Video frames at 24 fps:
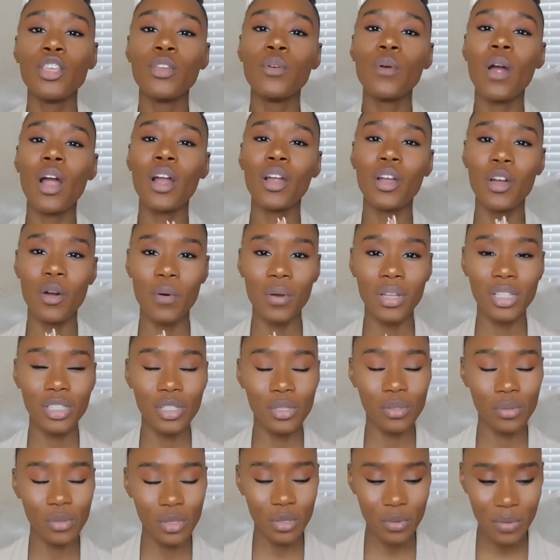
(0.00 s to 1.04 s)
you are going
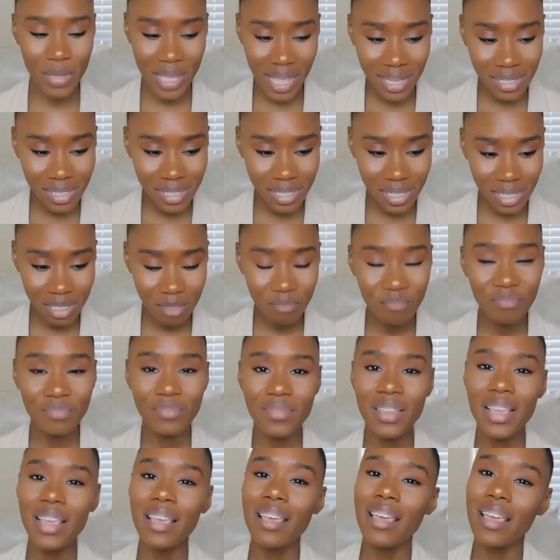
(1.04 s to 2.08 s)
to, you guessed it,
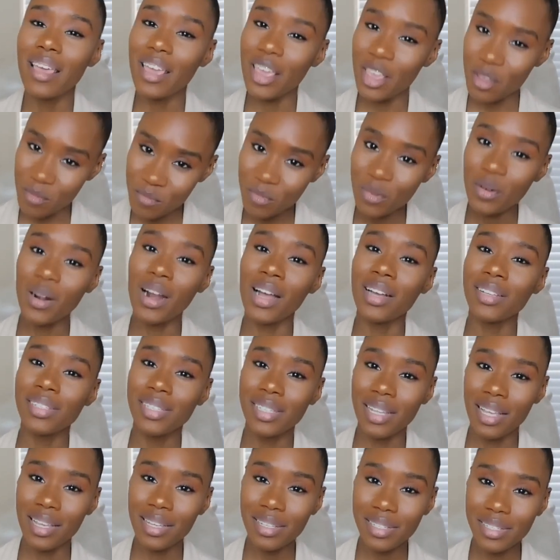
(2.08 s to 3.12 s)
in
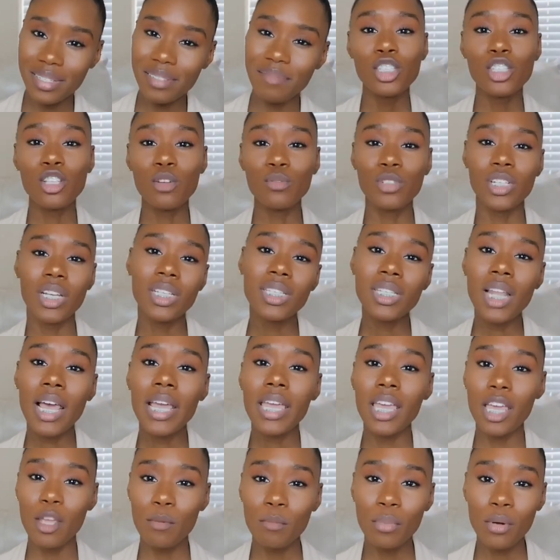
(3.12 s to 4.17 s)
process. So just
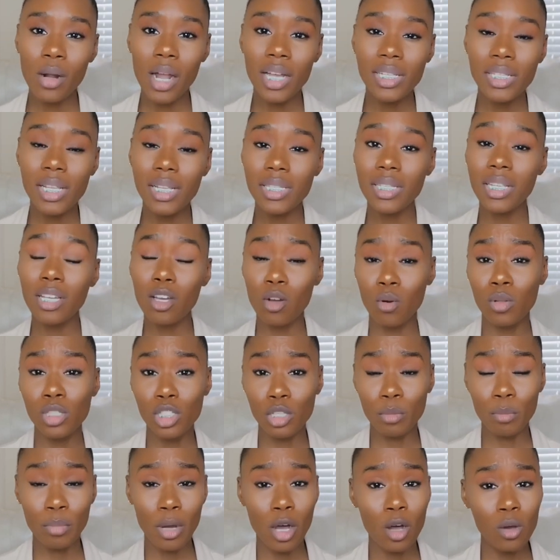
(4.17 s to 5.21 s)
like in processing
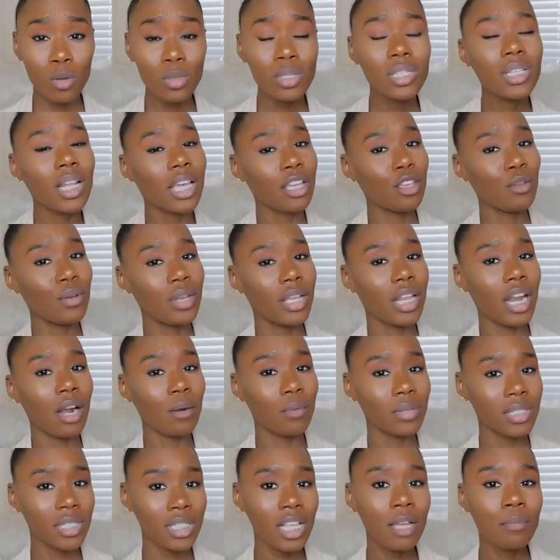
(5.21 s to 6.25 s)
onto post, like you did at
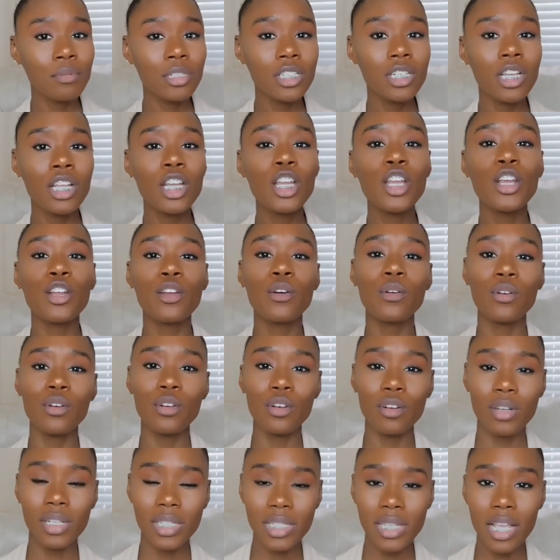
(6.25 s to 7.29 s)
reception, you're going to
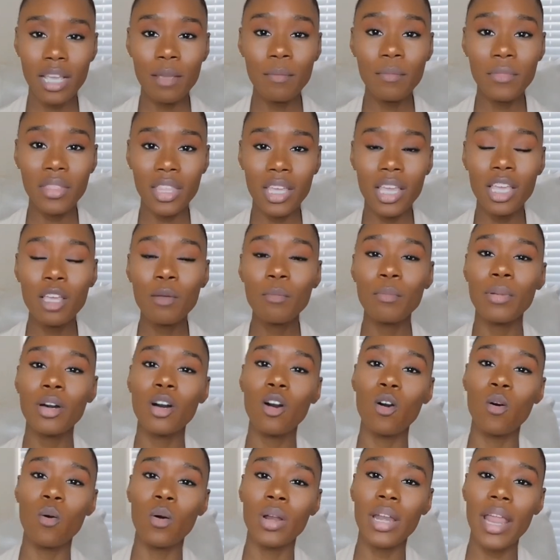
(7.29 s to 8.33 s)
do the same thing
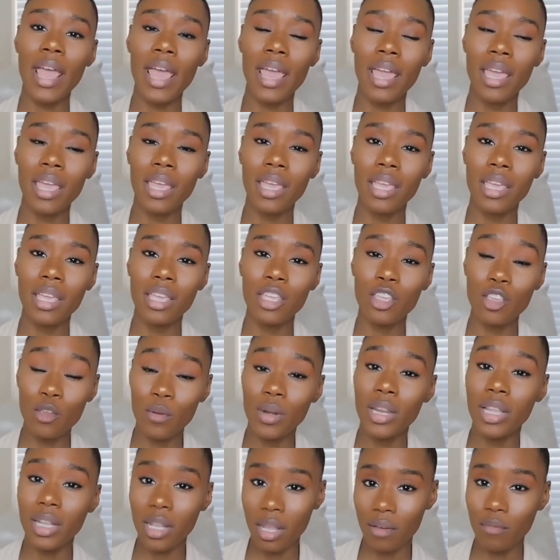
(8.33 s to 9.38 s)
but on a
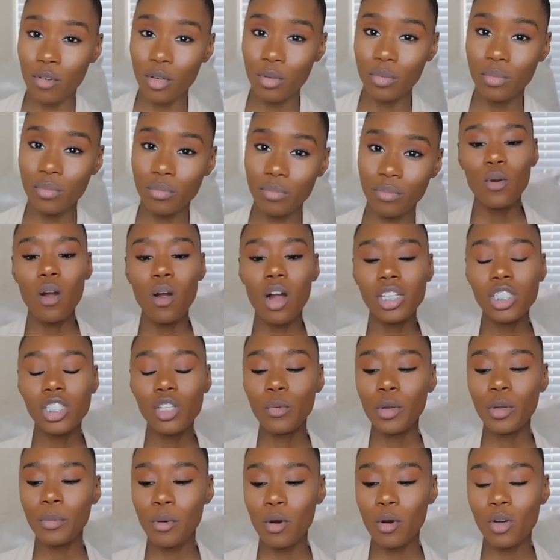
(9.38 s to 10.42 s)
unit level. You are
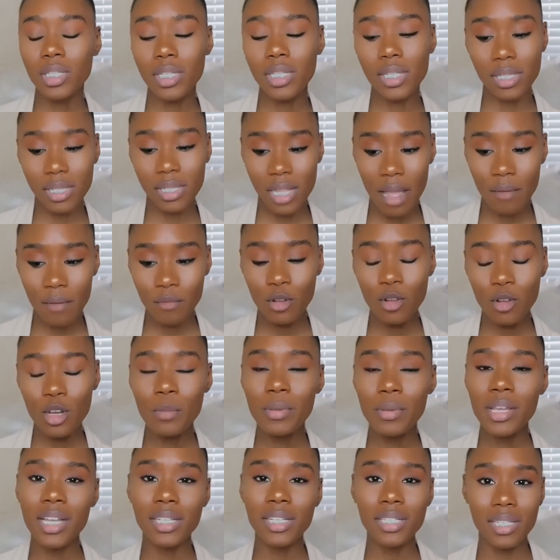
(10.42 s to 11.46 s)
to report to staff
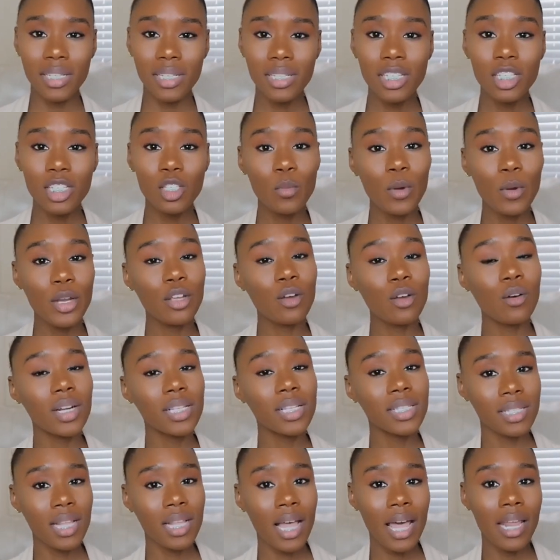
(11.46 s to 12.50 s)
duty because this is where you're going
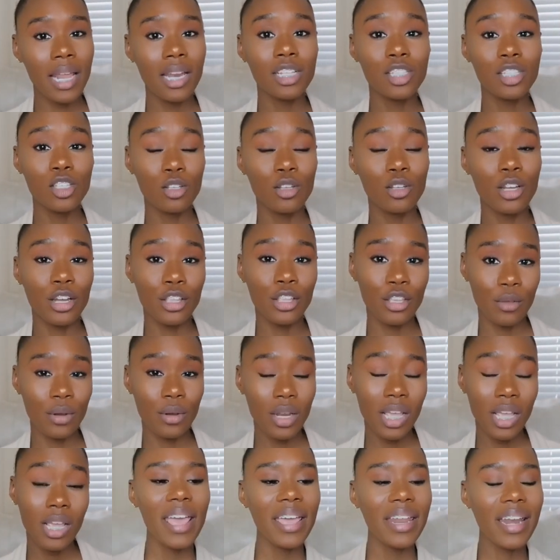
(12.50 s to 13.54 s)
to sign into your
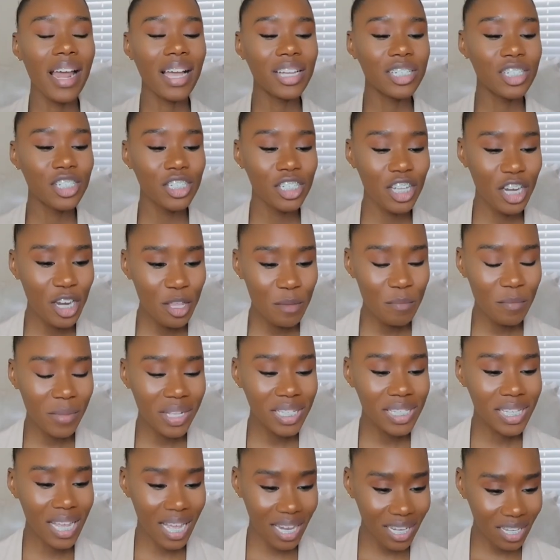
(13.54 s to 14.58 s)
unit. And I shouldn't
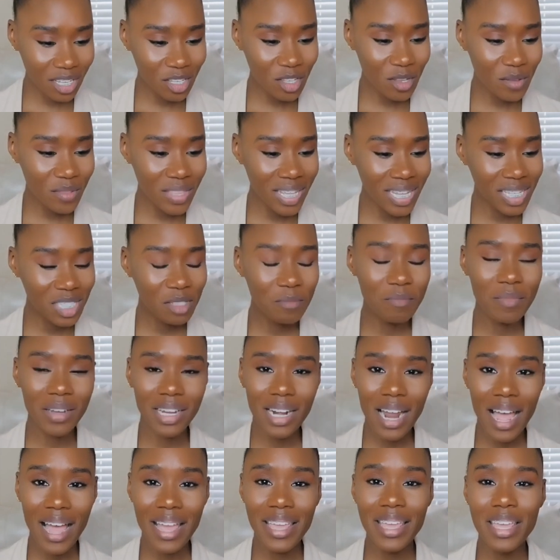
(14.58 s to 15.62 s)
be telling you this,
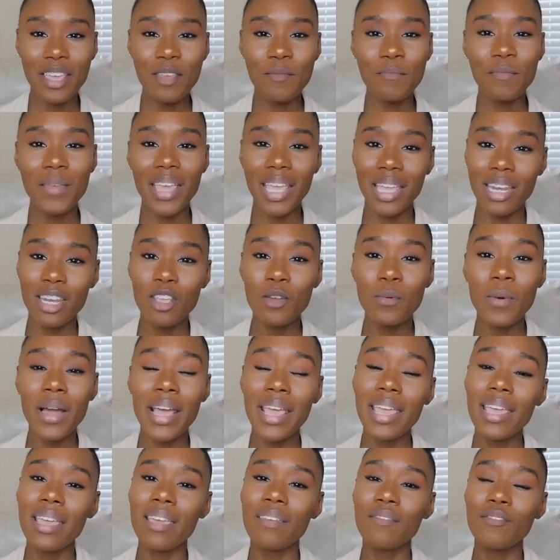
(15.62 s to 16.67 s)
but I am
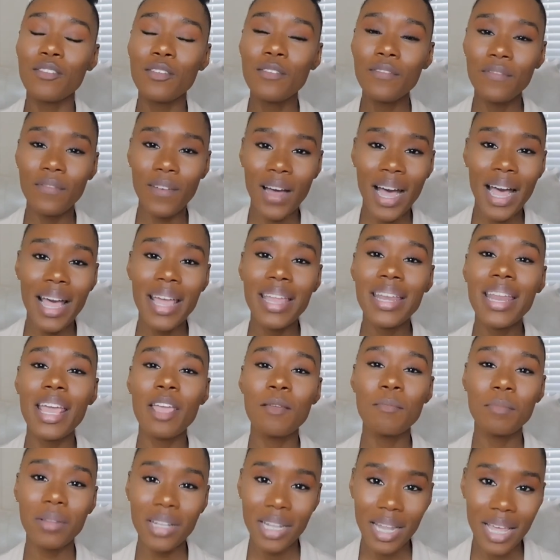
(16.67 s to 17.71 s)
anyway. If you find
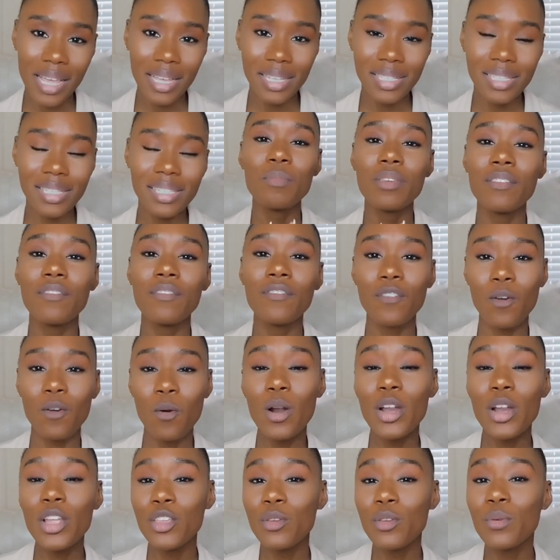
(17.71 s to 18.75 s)
a place
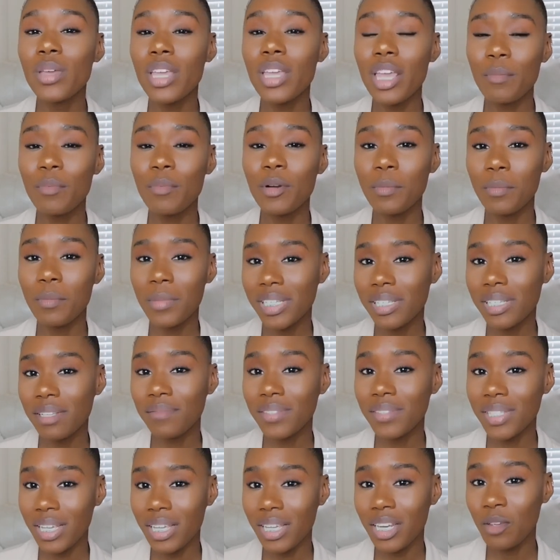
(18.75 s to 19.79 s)
before you get permissive
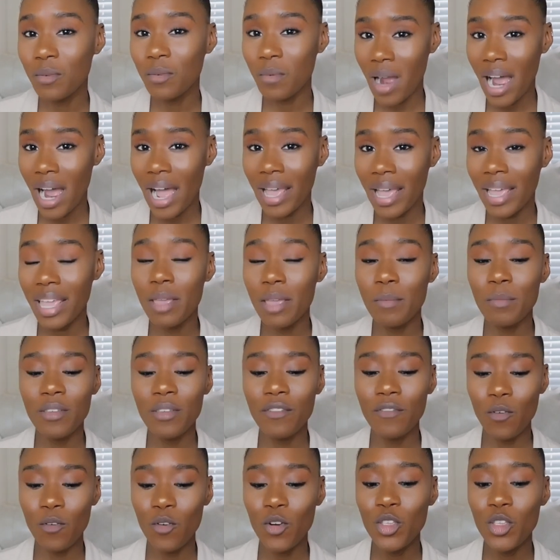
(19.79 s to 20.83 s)
TDY and
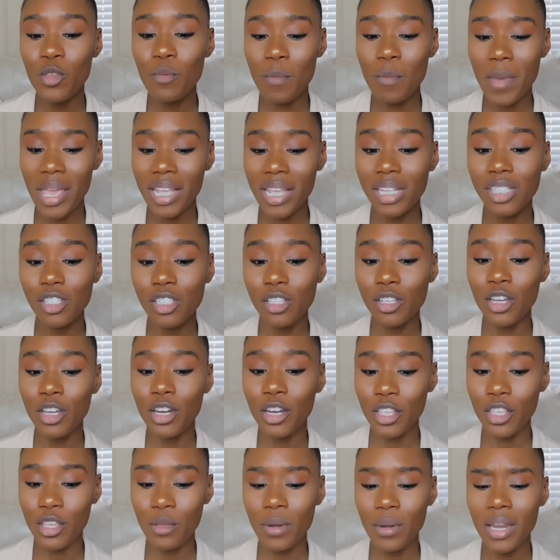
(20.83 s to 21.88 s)
before you make it to your
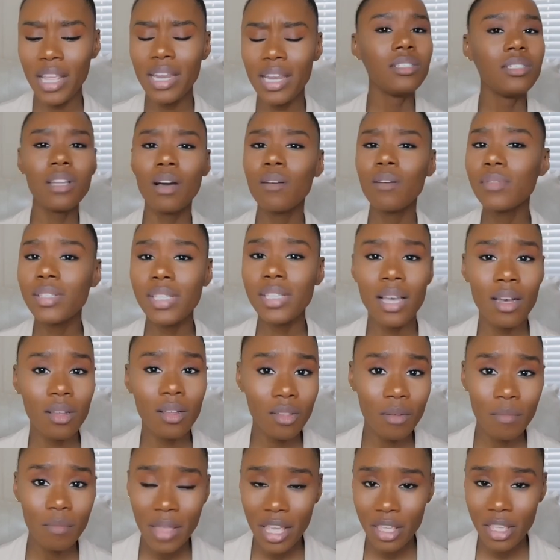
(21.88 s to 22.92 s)
unit, don't tell
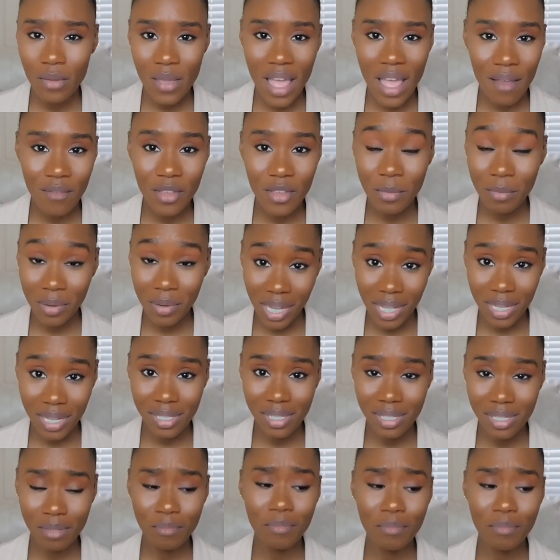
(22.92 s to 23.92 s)
them that you have a place